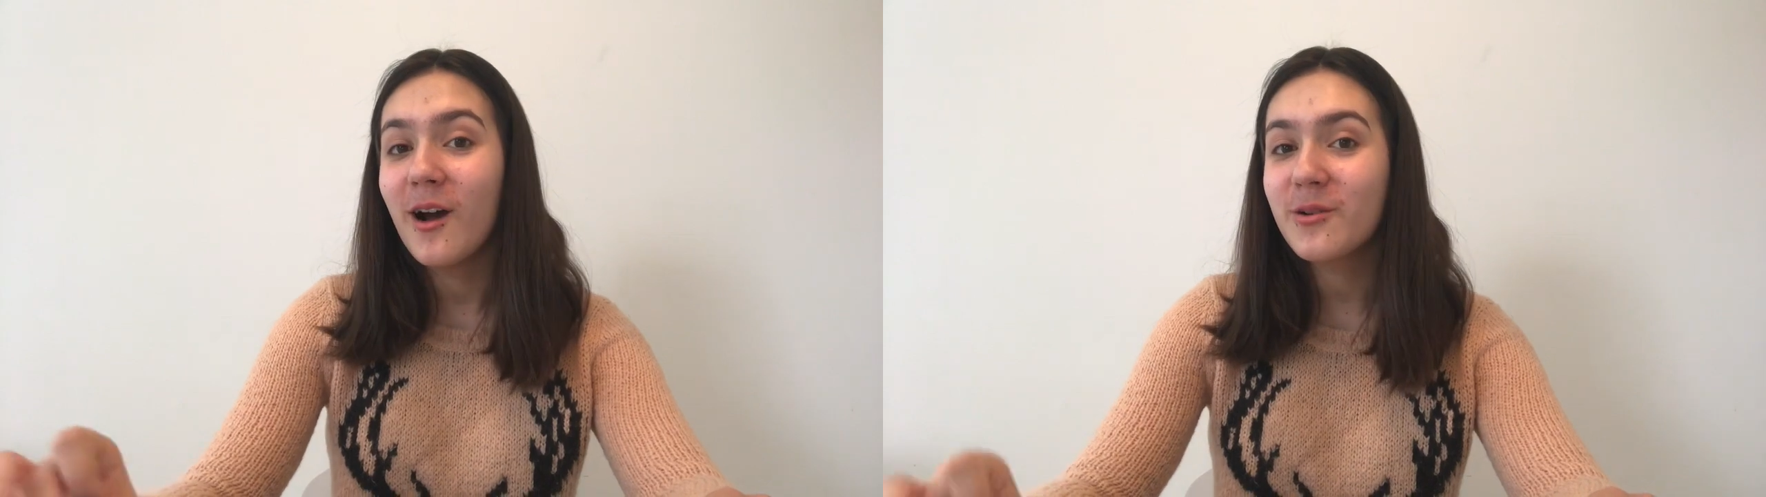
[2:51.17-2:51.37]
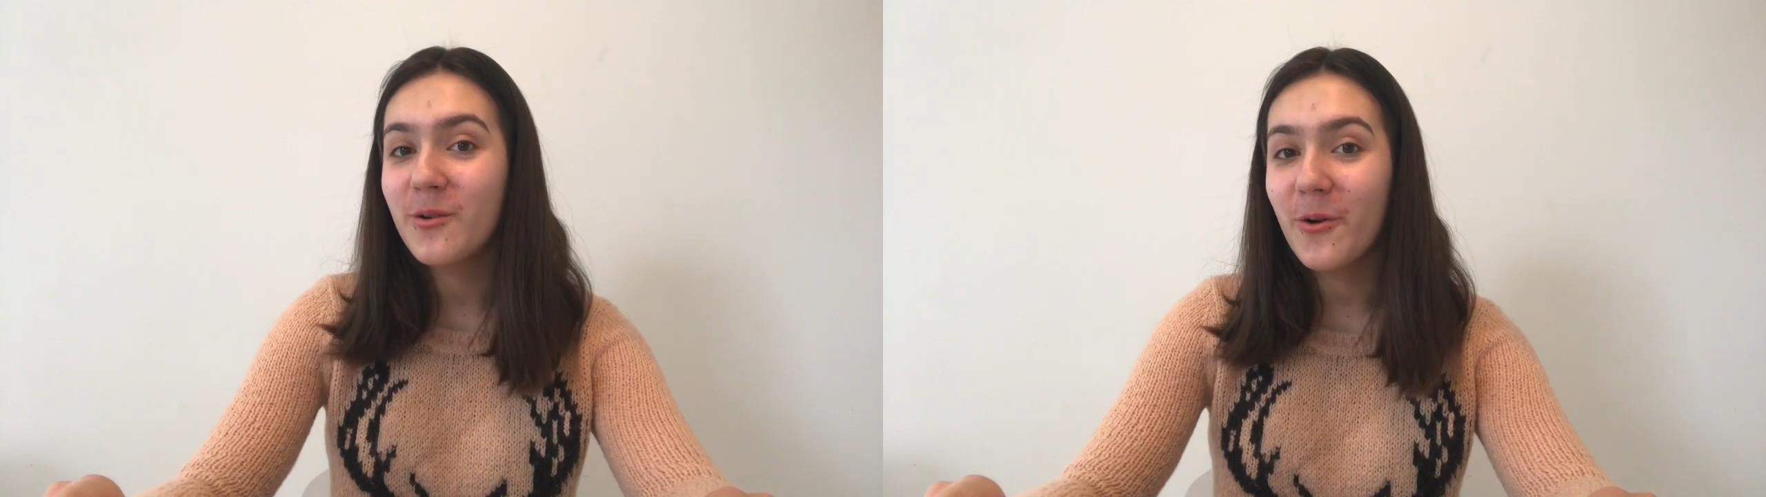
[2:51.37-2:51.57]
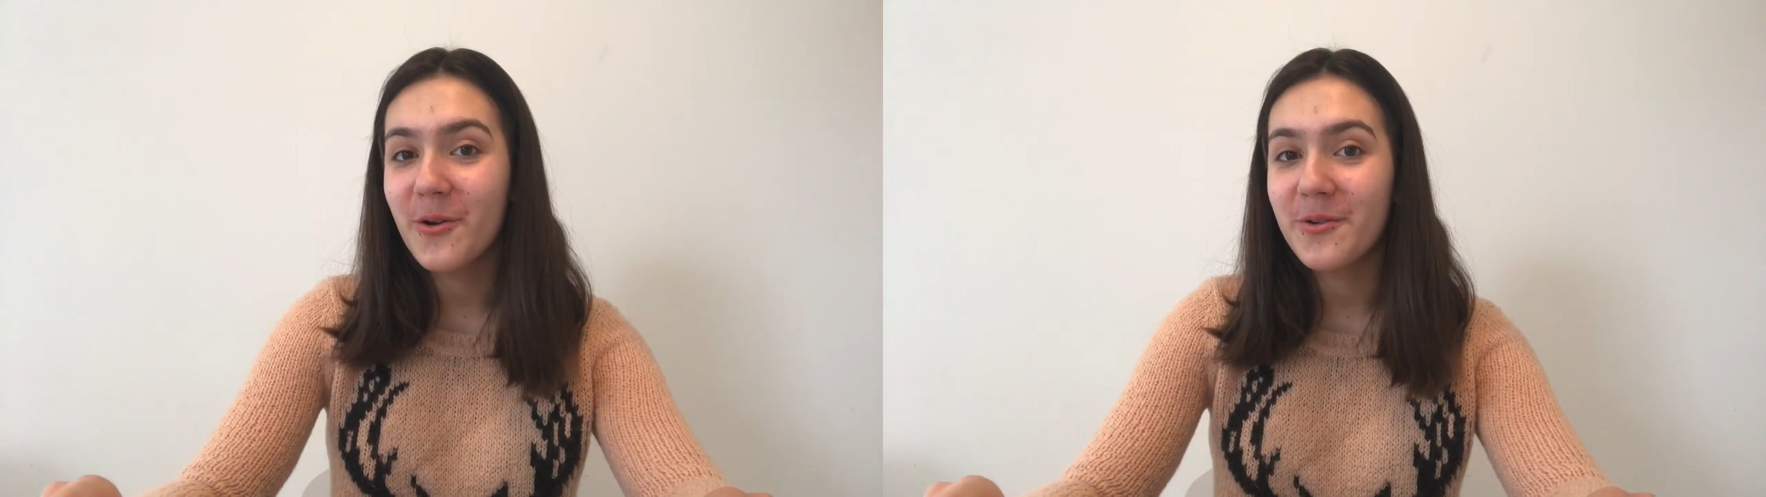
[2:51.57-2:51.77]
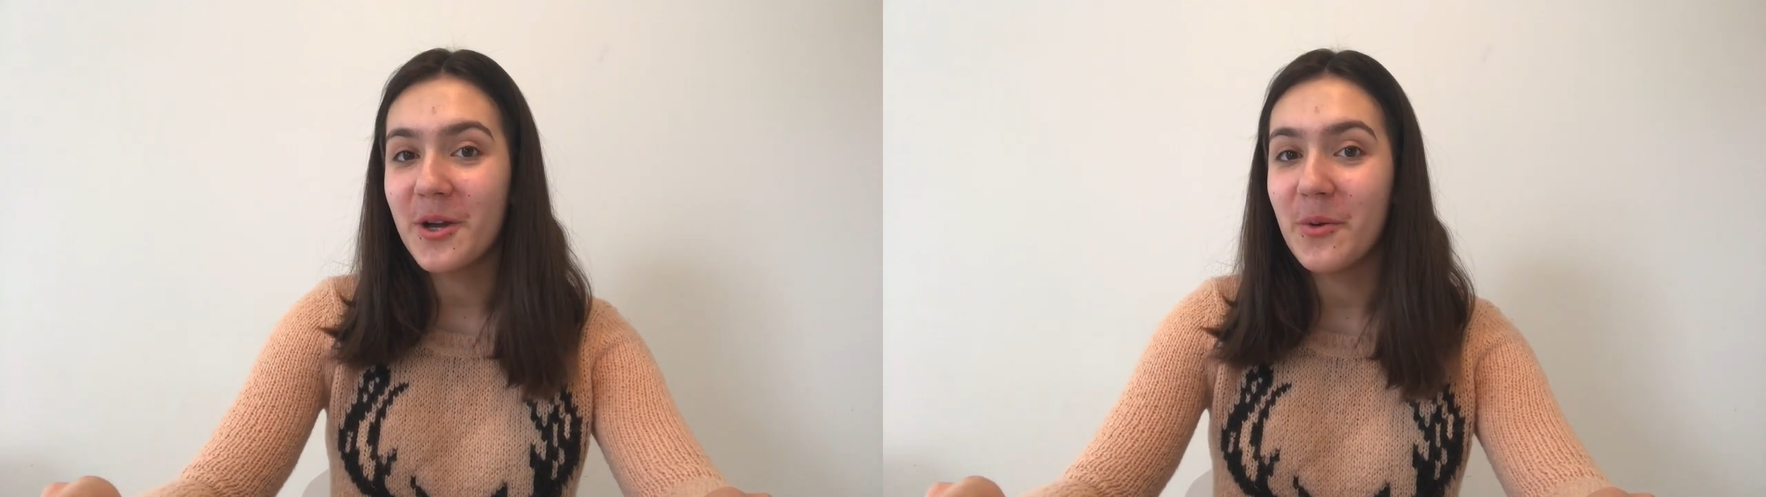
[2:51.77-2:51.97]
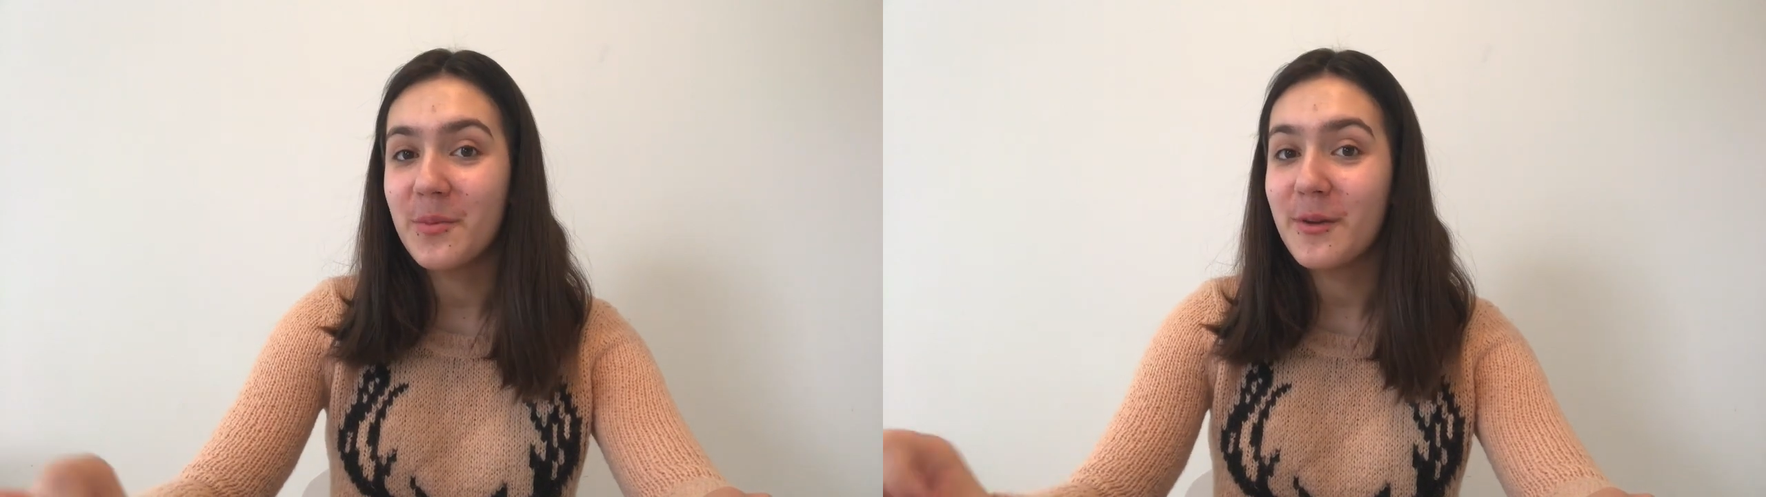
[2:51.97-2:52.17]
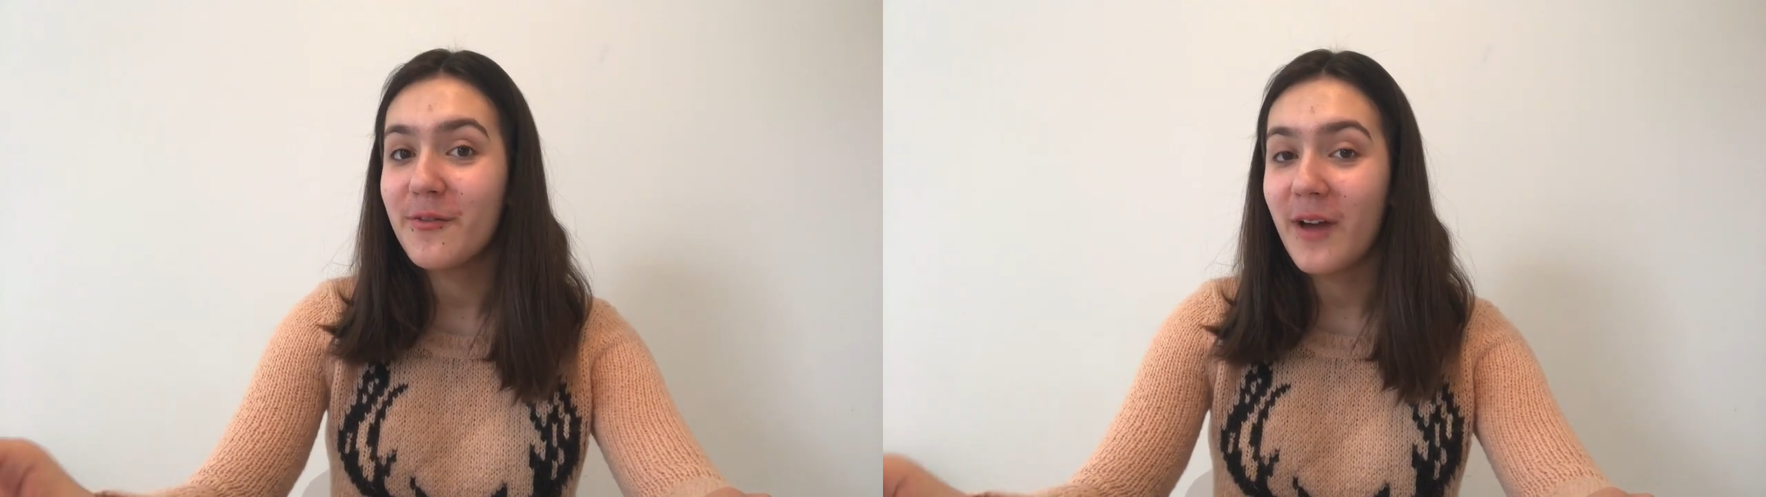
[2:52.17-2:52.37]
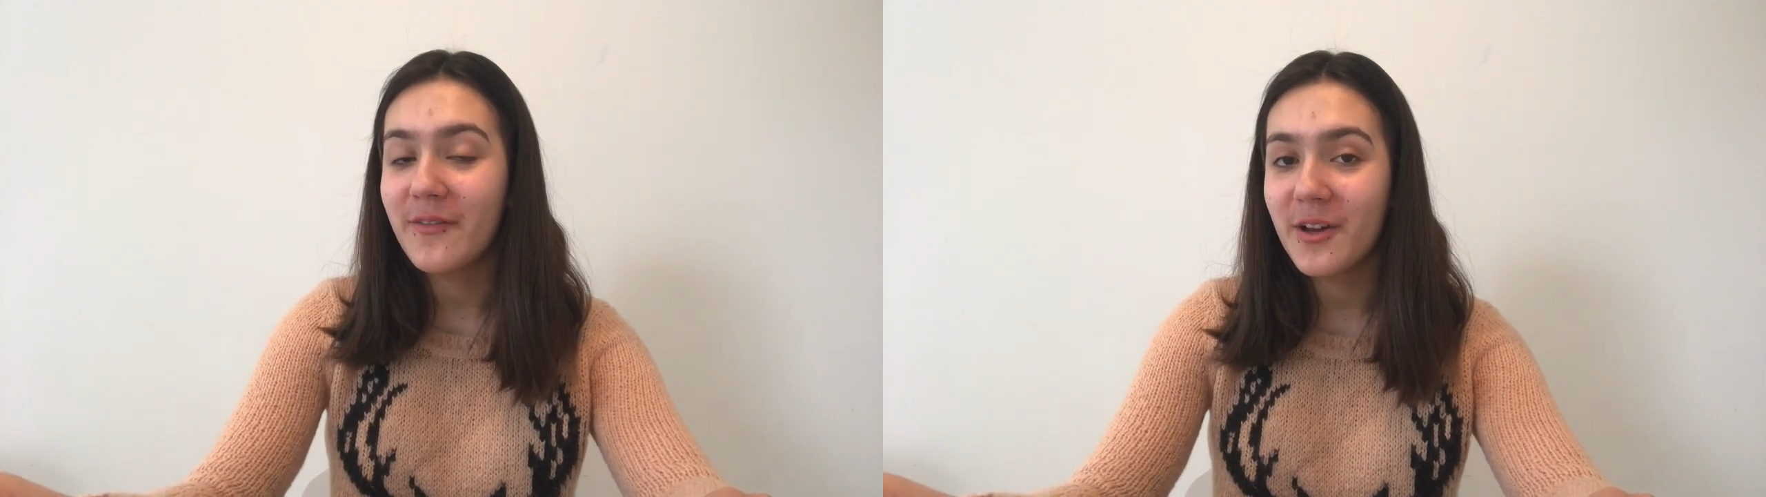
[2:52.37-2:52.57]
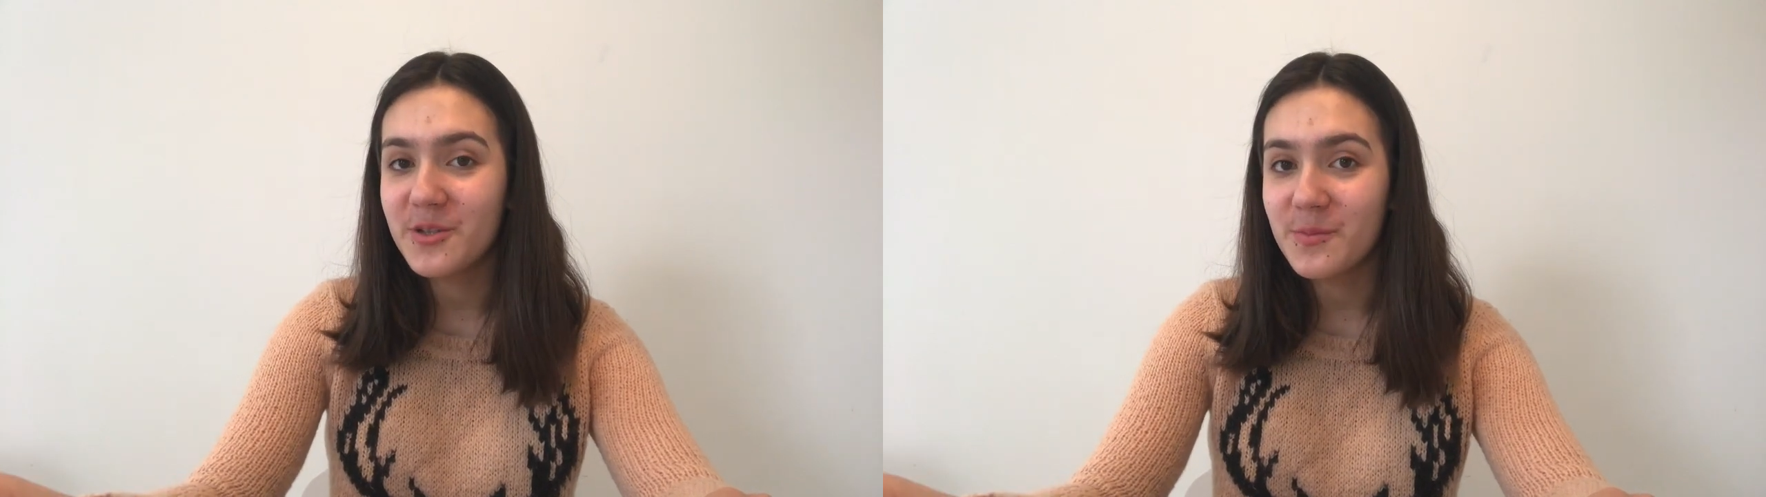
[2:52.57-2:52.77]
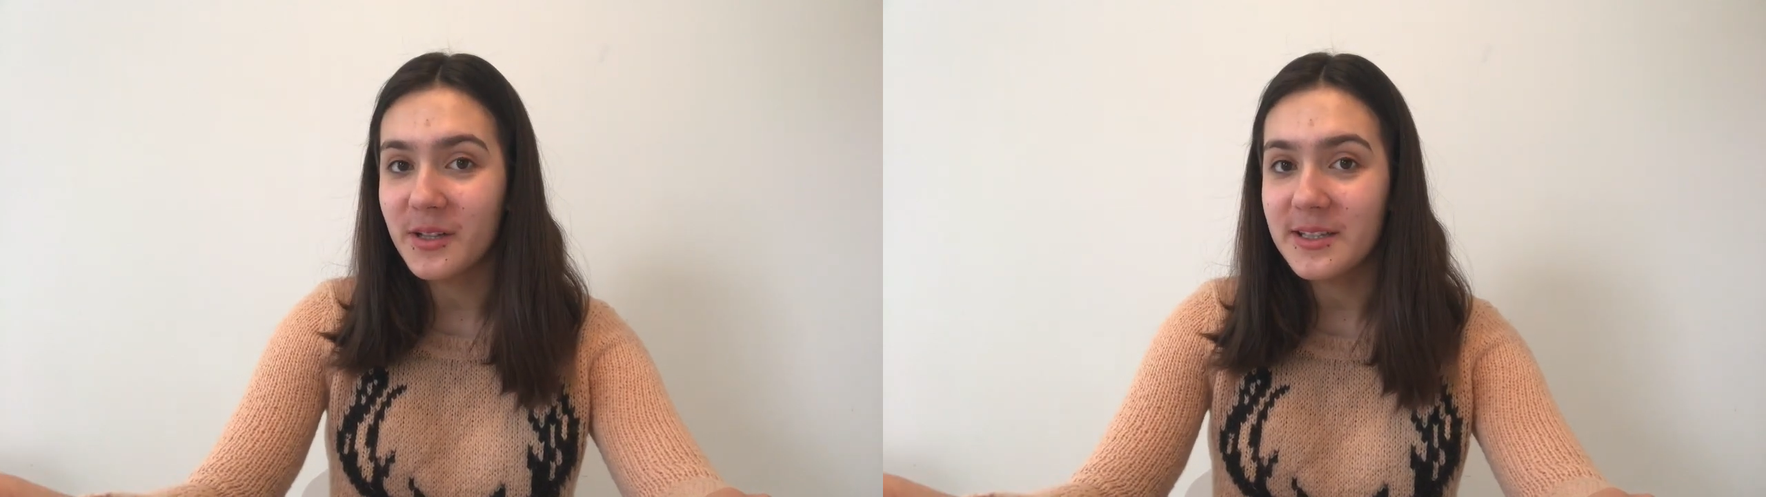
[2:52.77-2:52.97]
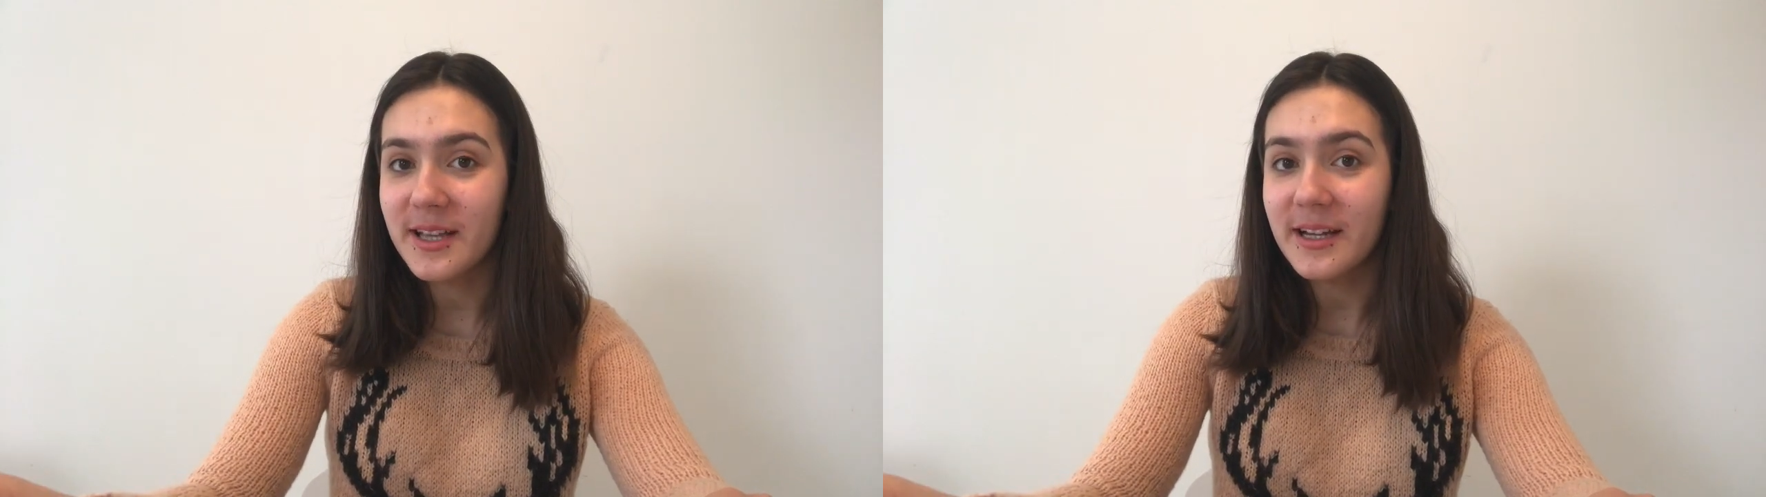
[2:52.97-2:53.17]
a quarter note would be 500
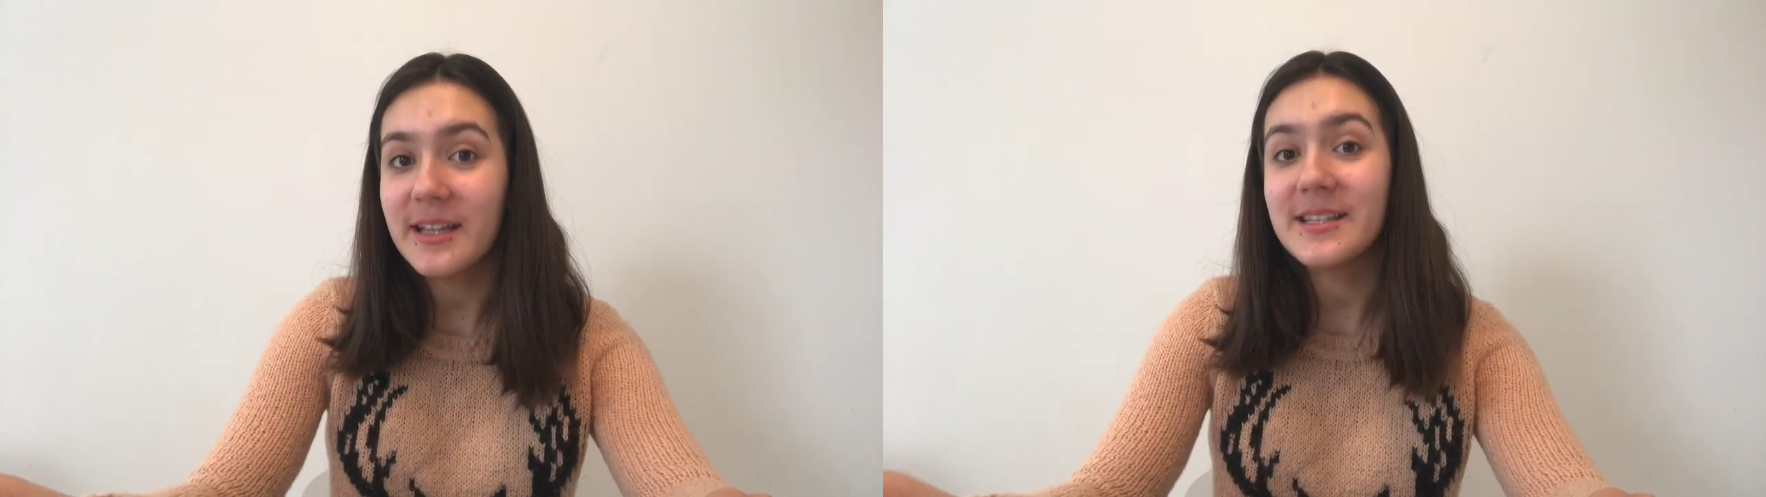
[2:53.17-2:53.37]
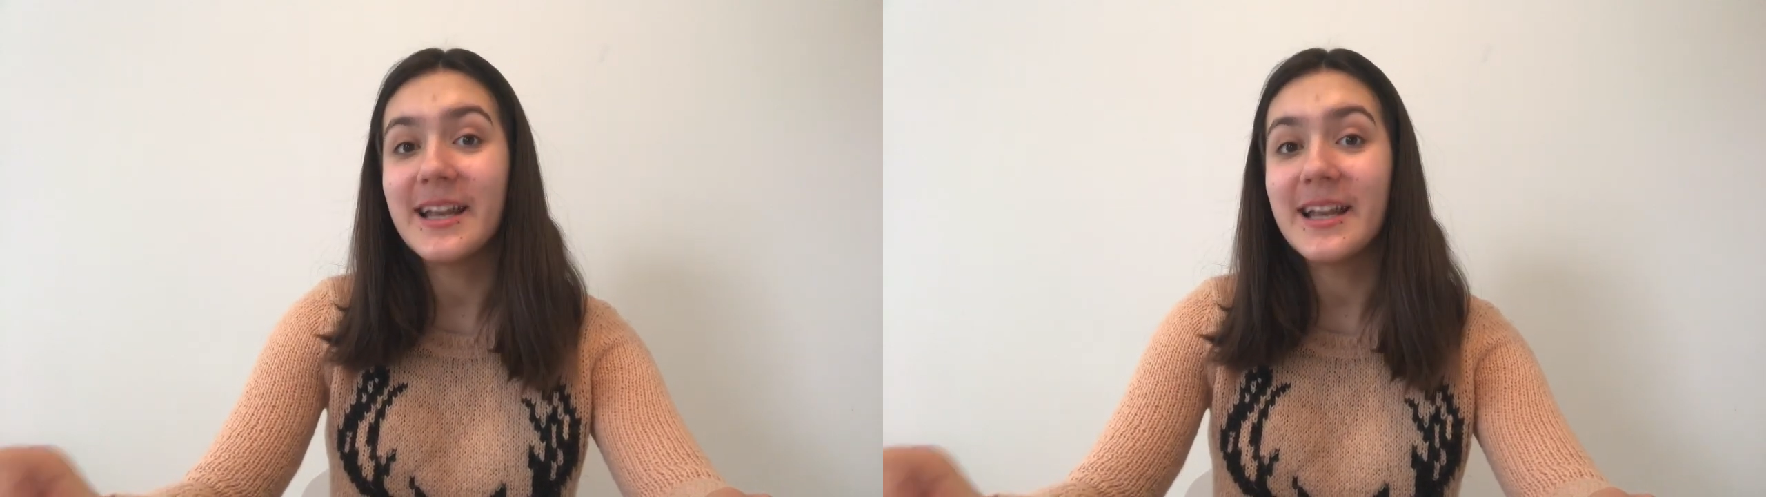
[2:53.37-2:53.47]
milliseconds,